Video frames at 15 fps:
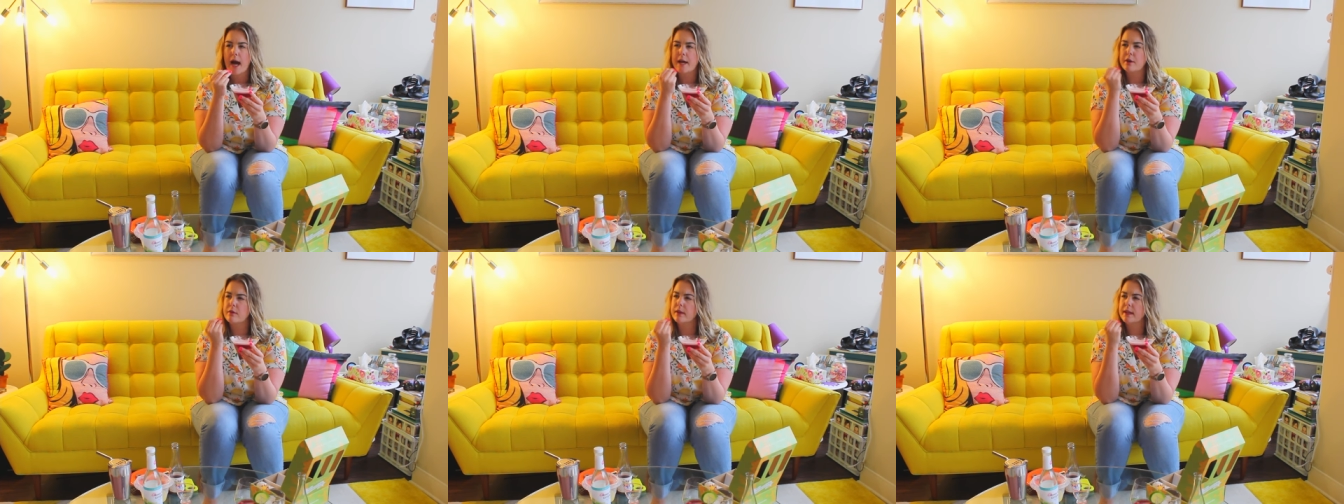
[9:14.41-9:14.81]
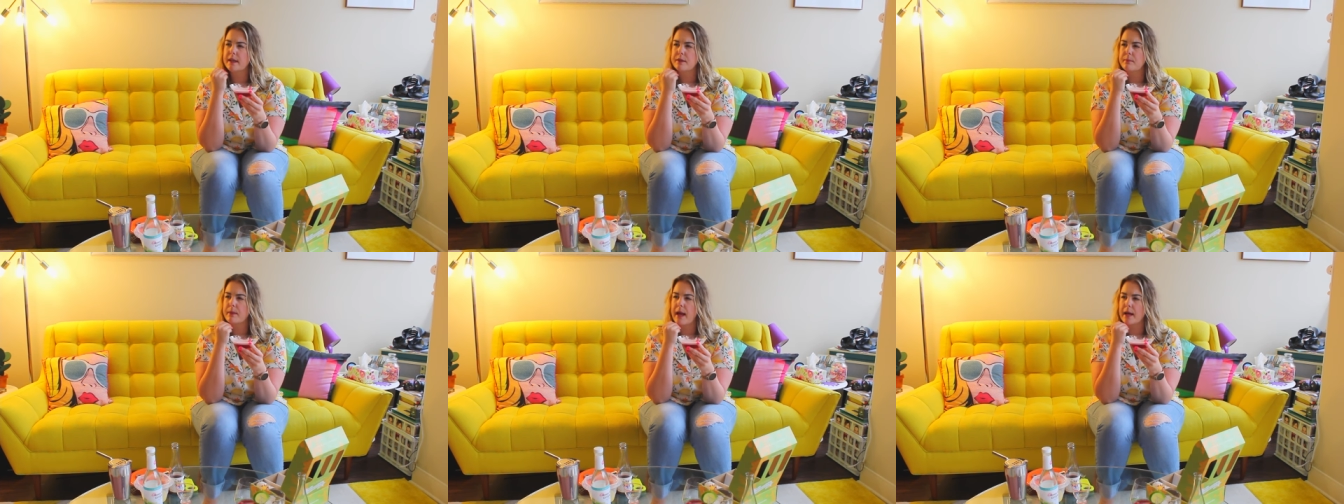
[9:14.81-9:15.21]
I don't really
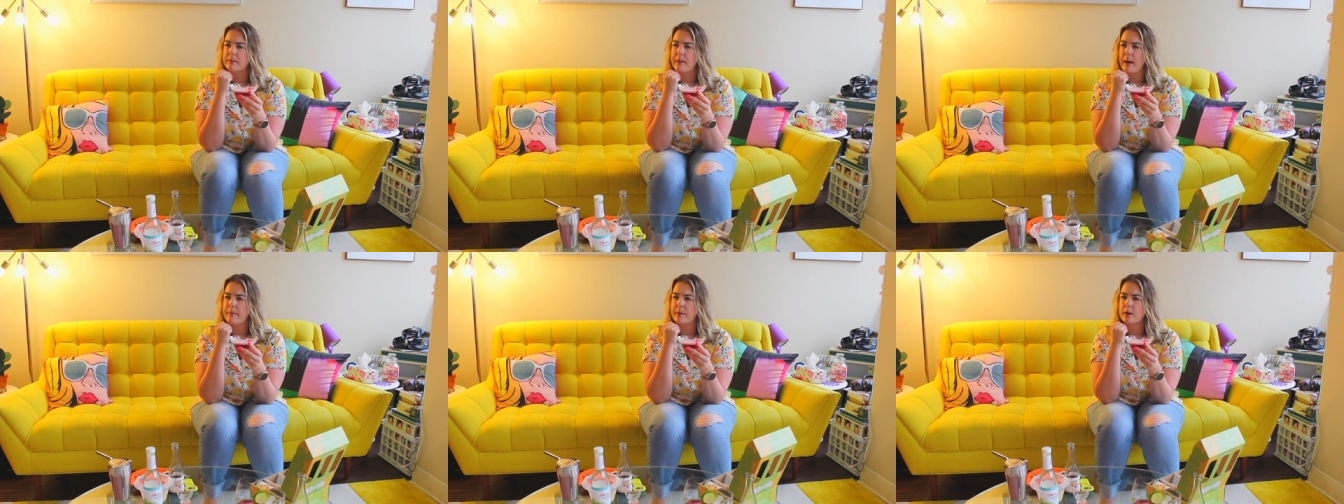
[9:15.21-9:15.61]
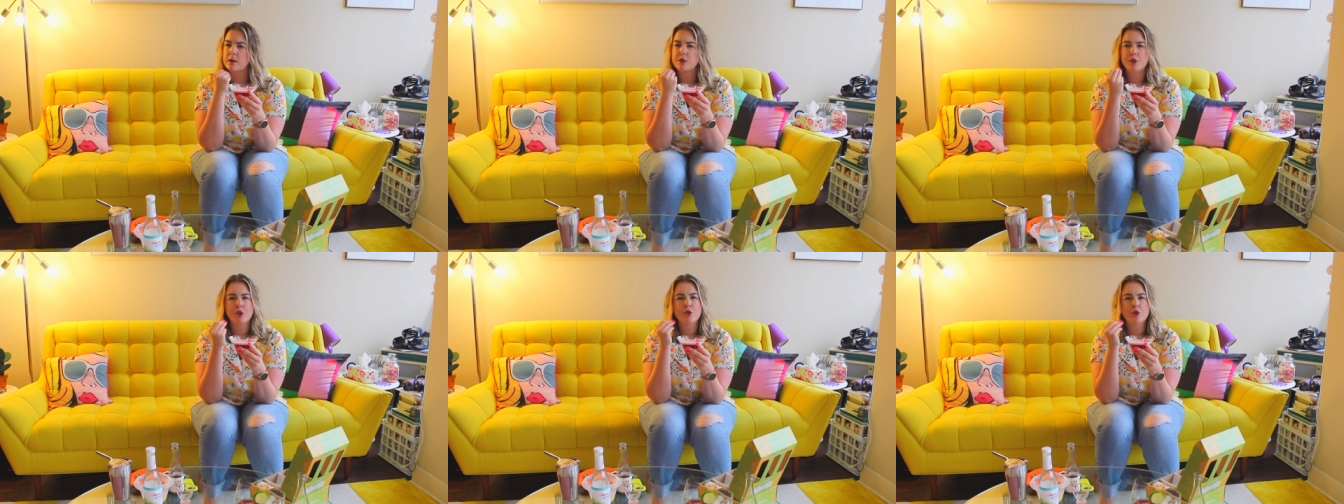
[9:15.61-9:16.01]
get the black
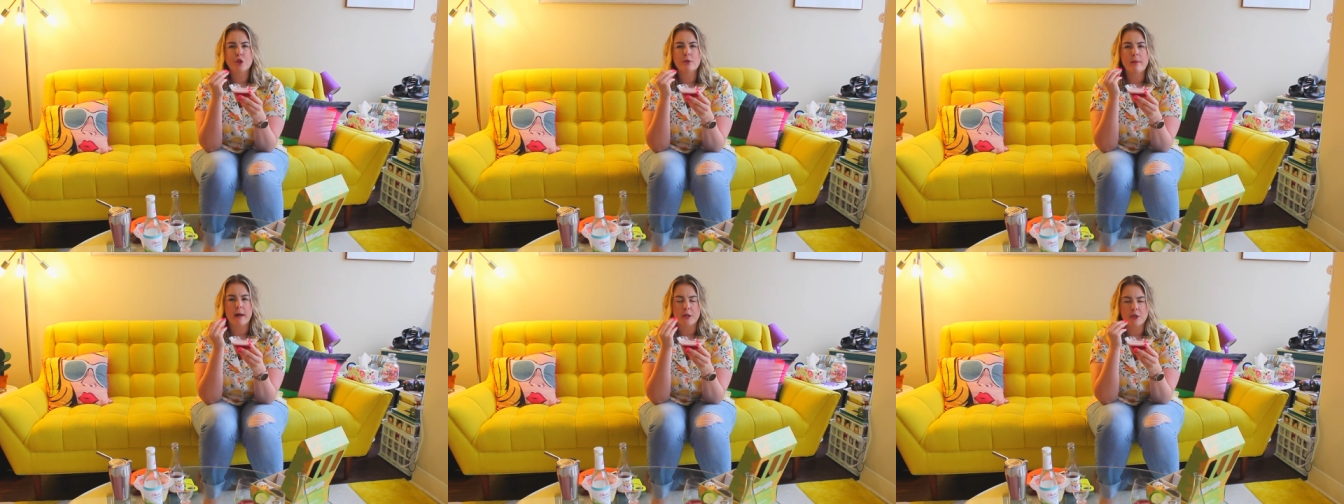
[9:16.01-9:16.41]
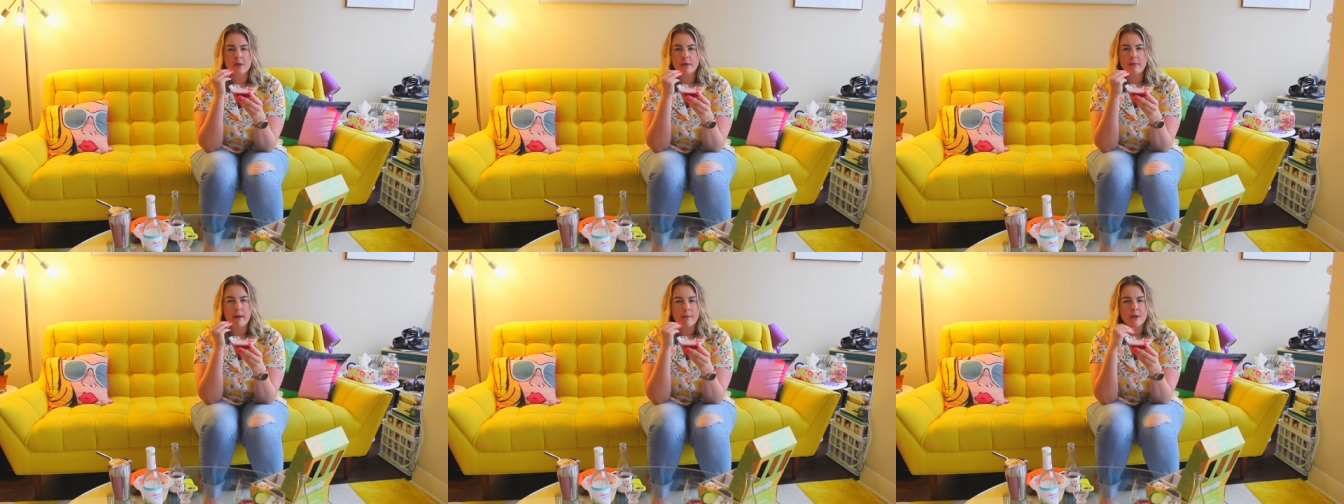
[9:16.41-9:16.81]
pepper too much,
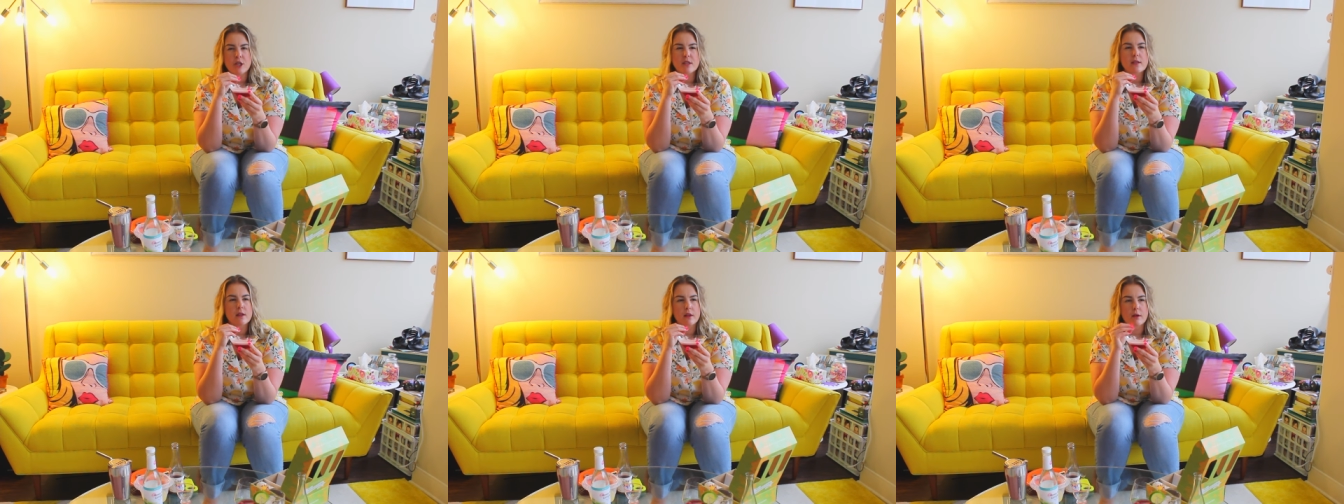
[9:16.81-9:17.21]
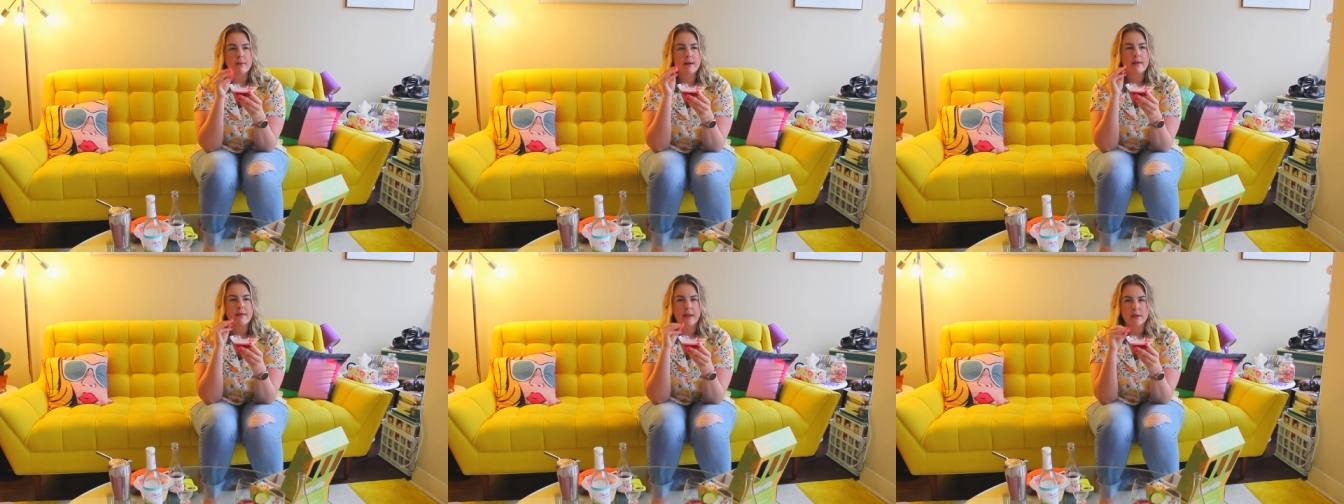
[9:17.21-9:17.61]
maybe just a little
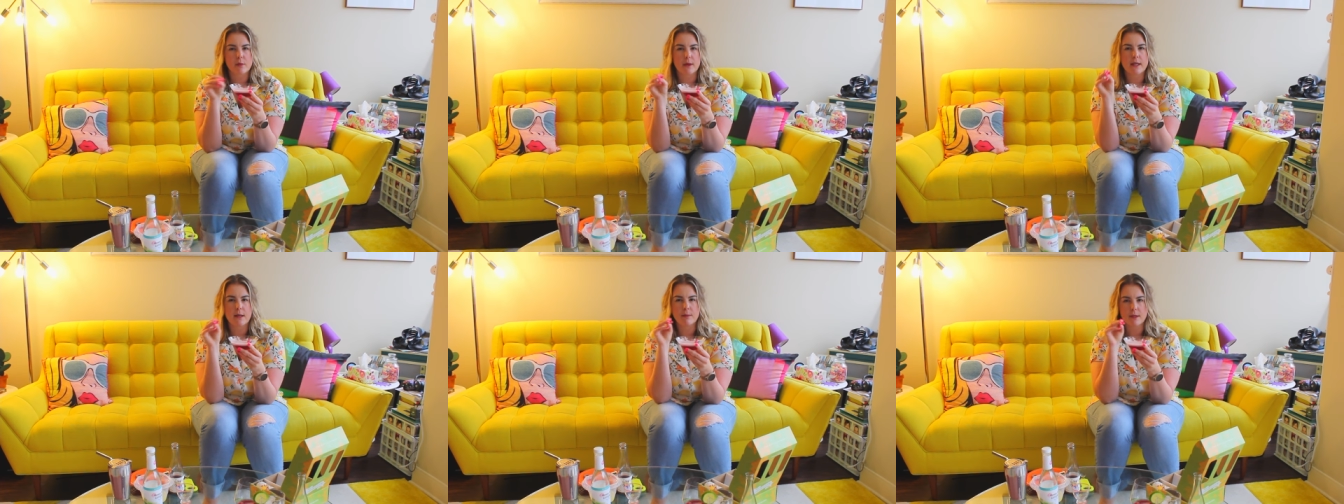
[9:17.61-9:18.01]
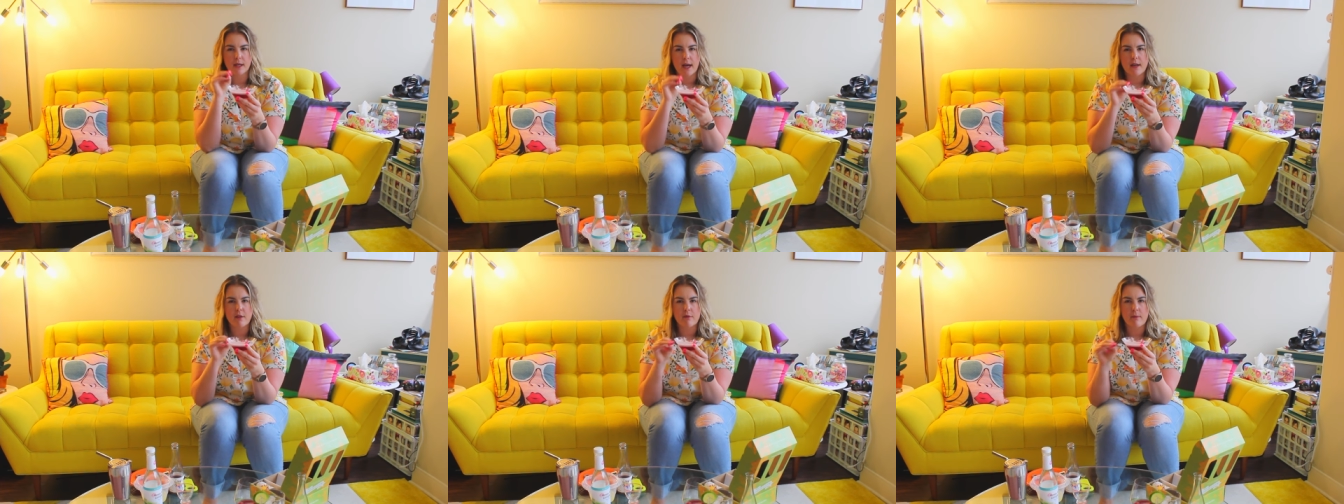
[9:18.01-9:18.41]
bit, and that's what keeps it
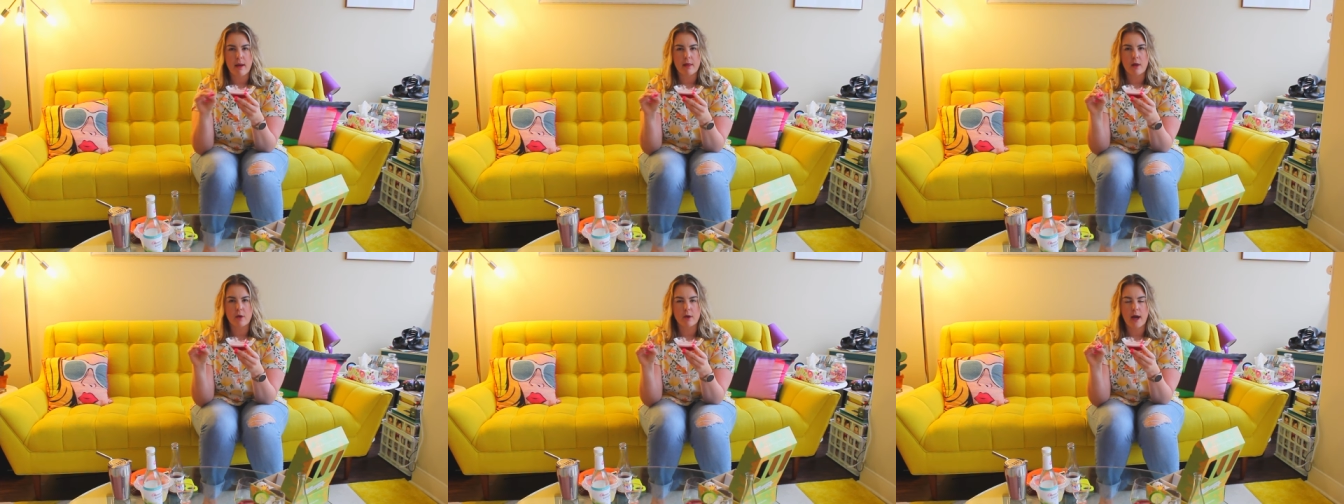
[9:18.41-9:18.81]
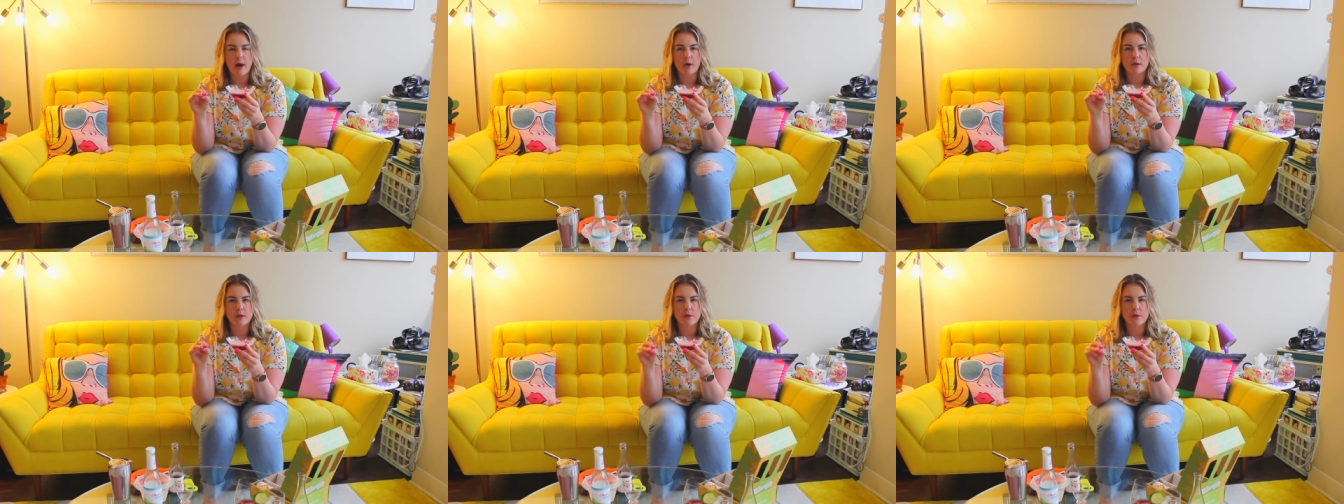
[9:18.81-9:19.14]
kind of mellowed out.